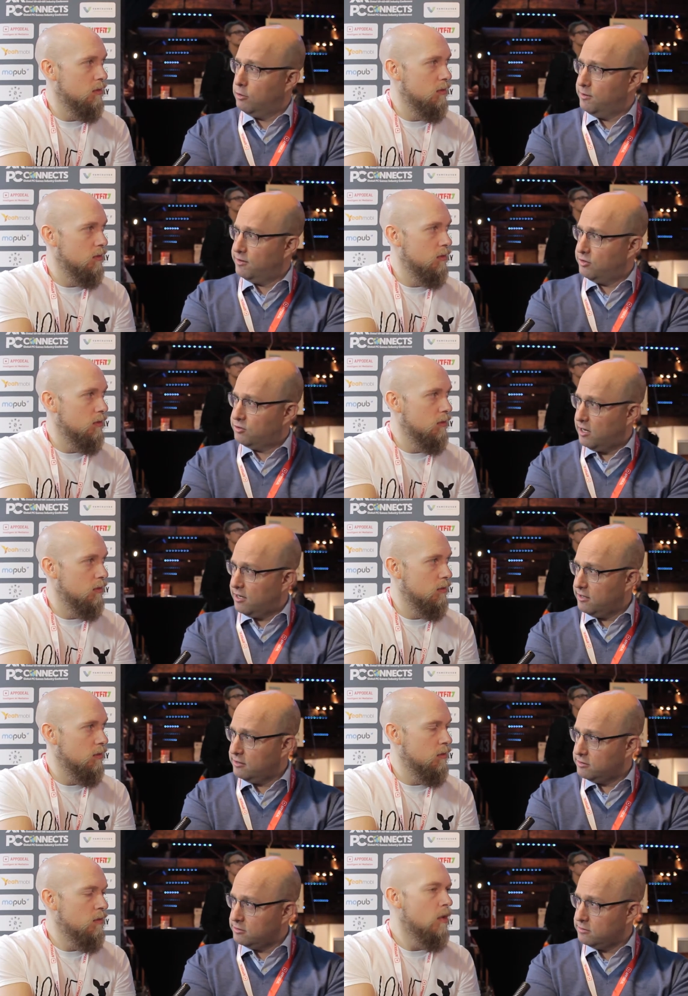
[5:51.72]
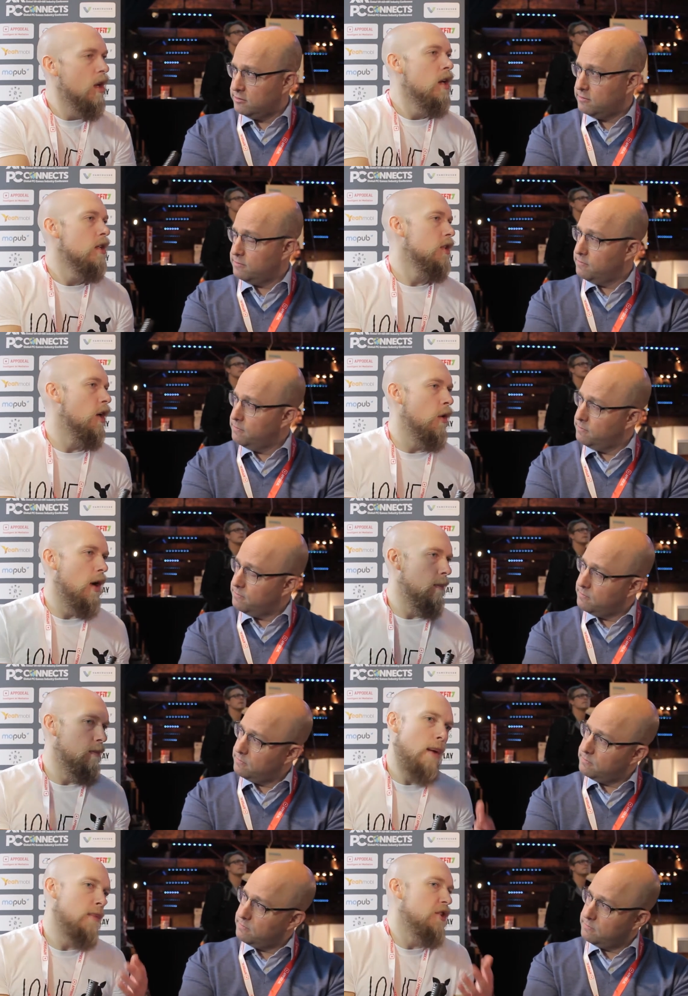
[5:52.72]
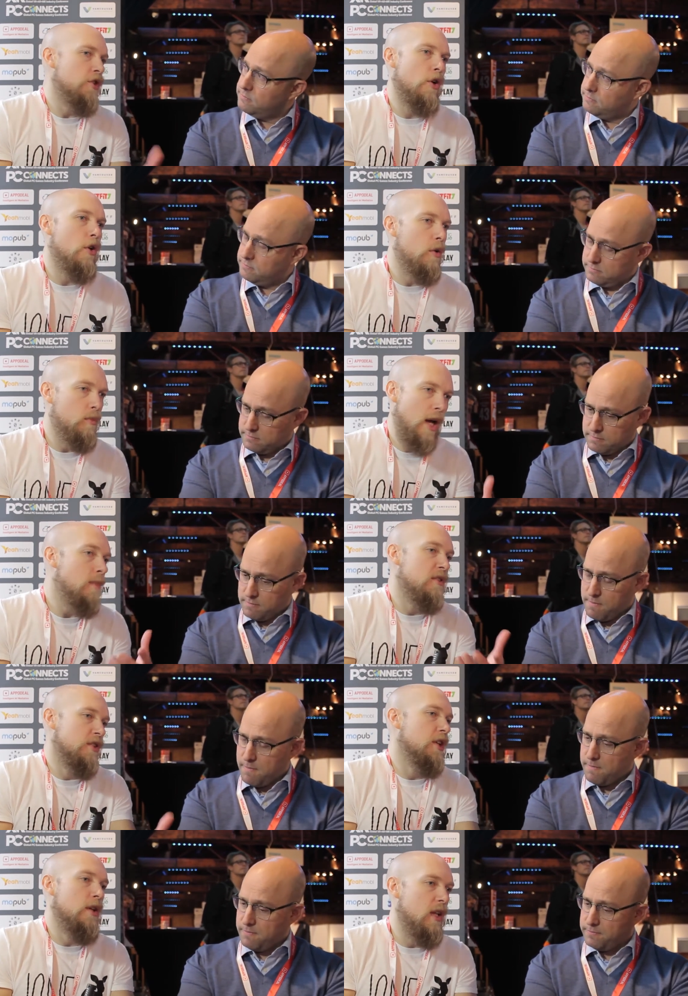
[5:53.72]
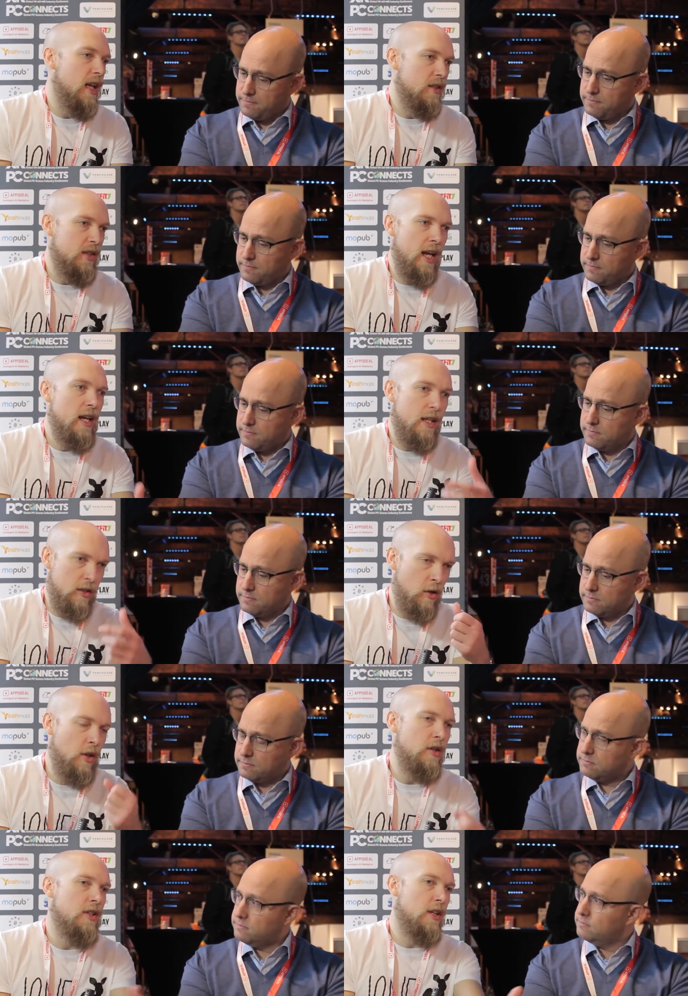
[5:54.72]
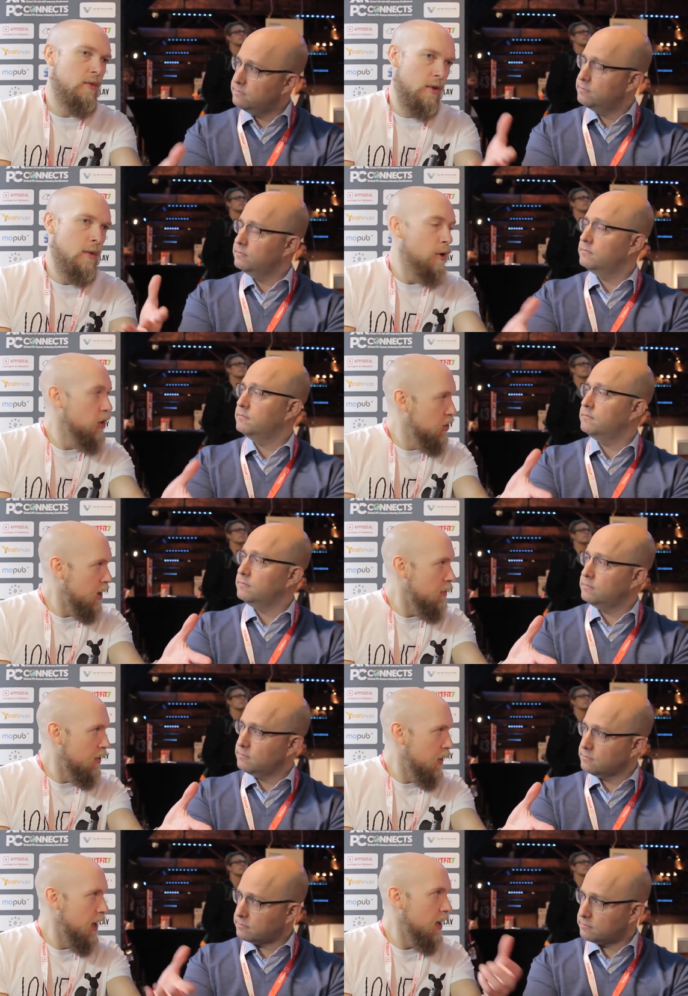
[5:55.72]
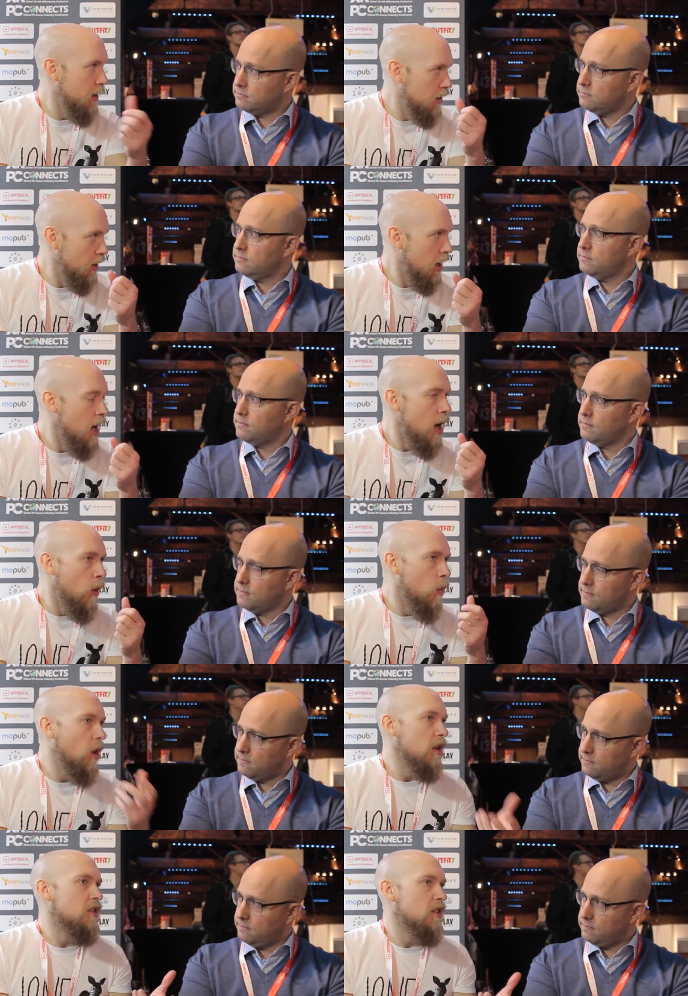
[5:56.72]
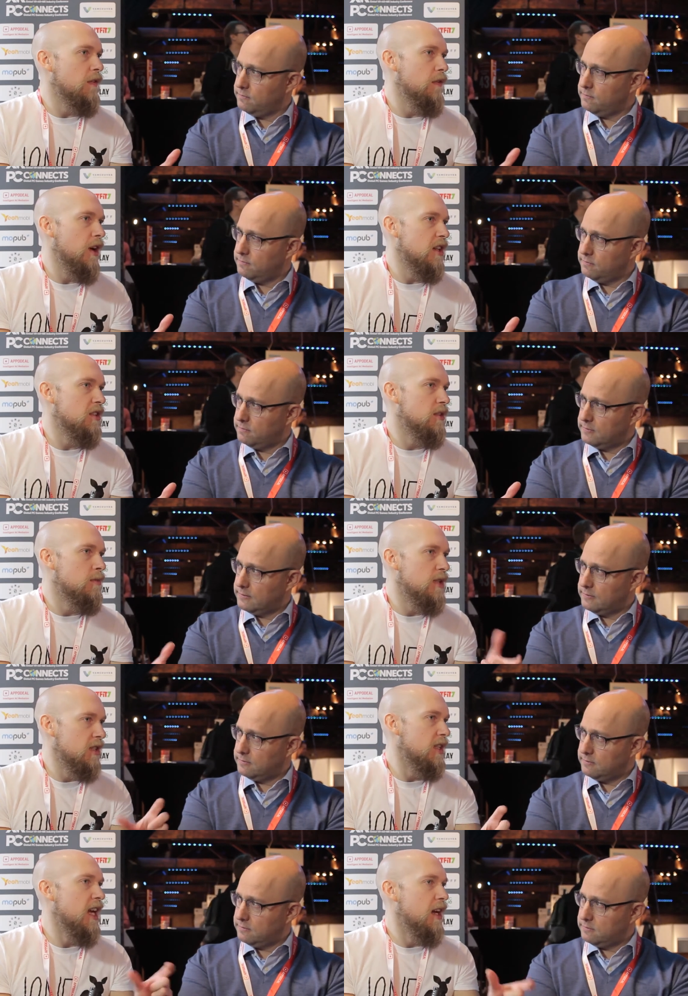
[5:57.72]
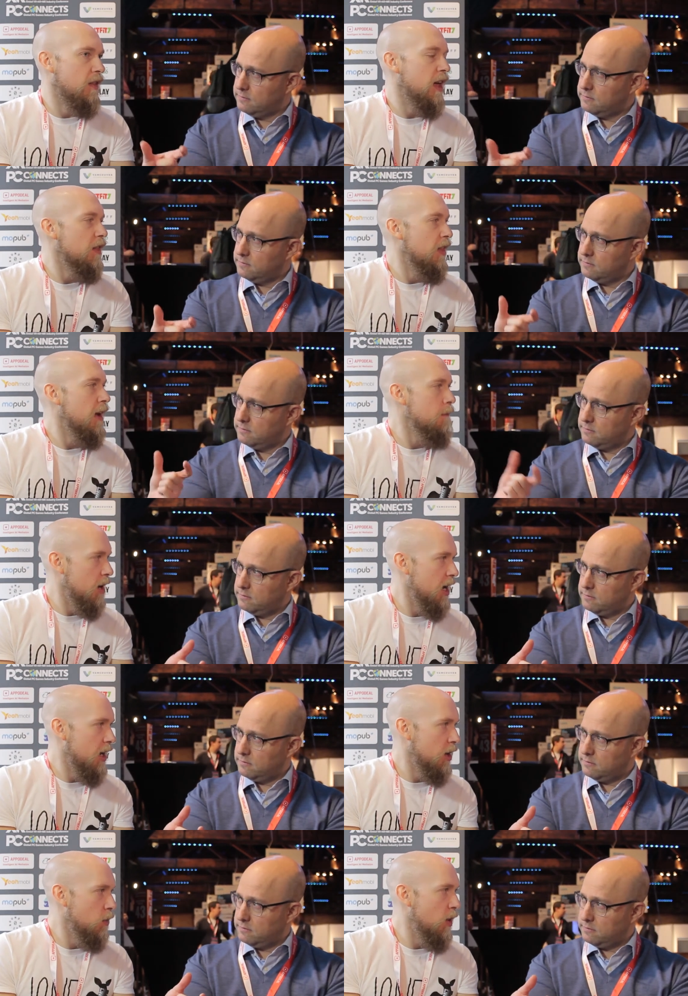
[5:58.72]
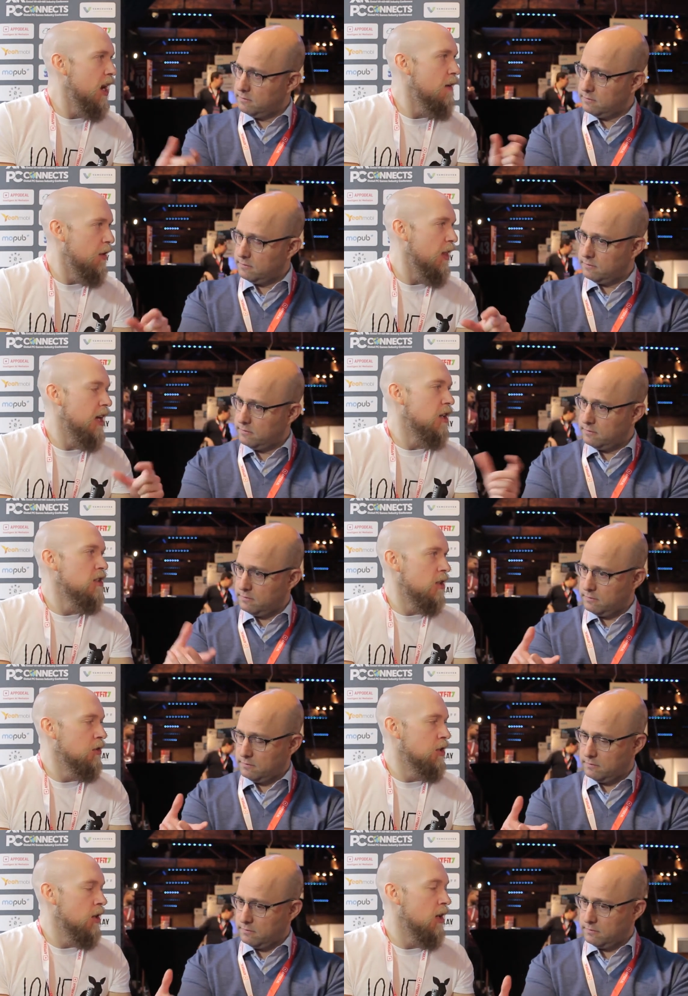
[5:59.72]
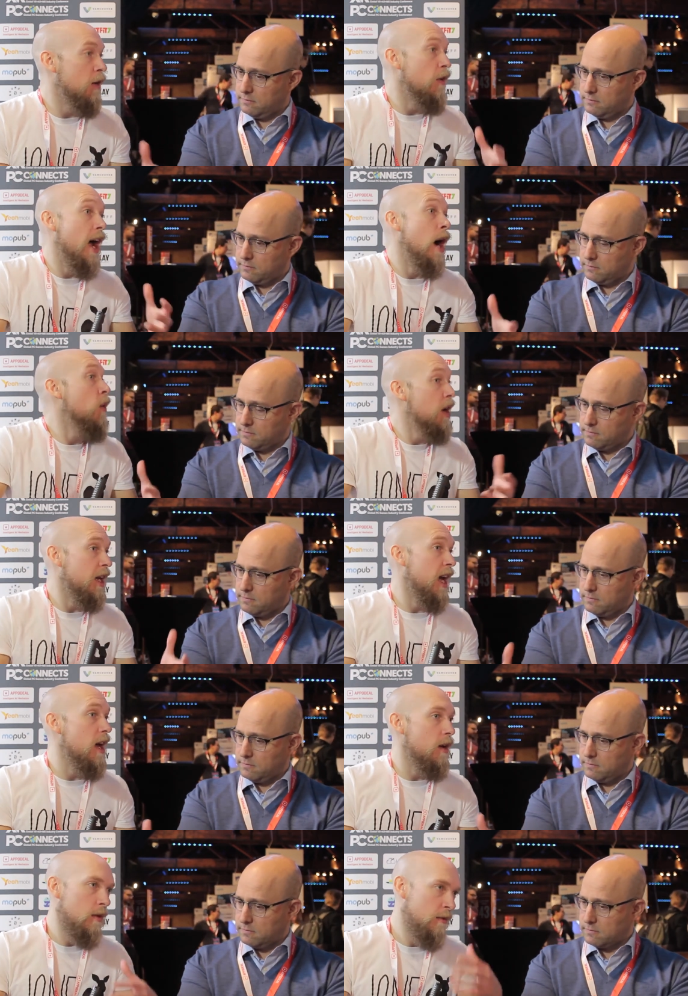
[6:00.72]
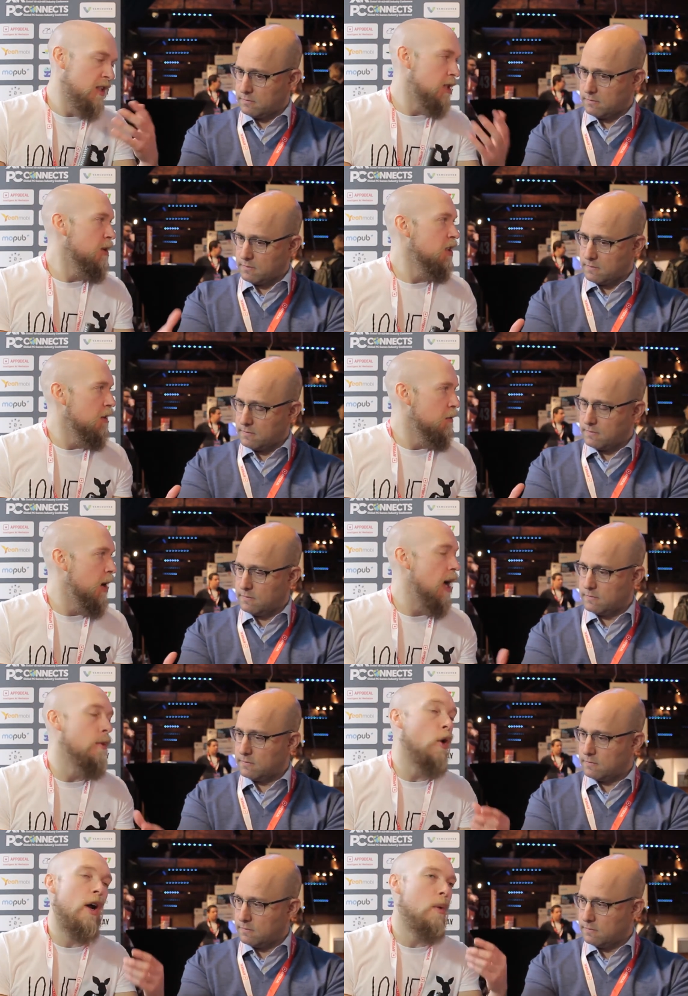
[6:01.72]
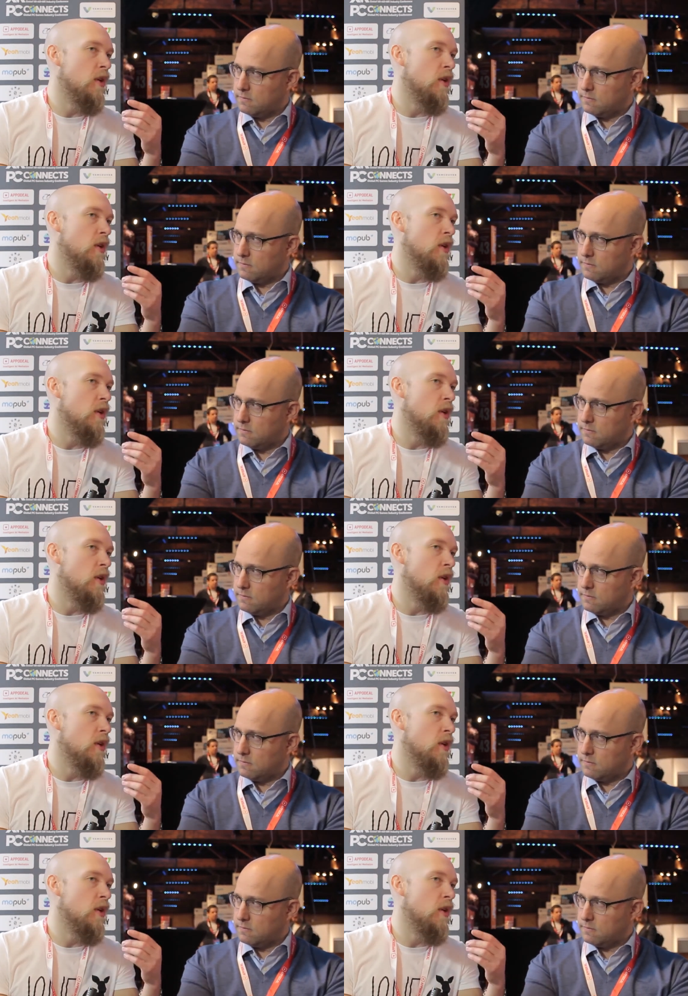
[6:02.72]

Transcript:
Speaker 1: always a challenge.
Speaker 2: So a uh, publisher comes to you, let's say, and is looking to, to push something, and what's the first mistake that they make? Whenever they're consulting you, like, right, I want to get visibility for my app, or I